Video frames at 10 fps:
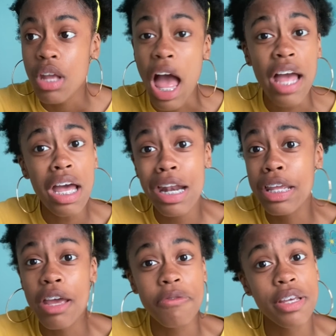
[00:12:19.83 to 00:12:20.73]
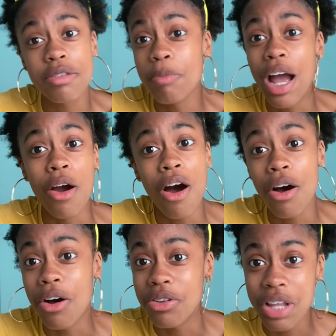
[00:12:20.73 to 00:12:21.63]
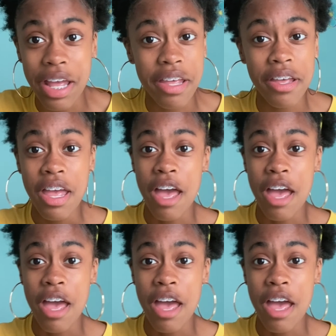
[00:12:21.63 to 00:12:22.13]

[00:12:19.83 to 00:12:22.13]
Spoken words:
I gotta give this my all. Like,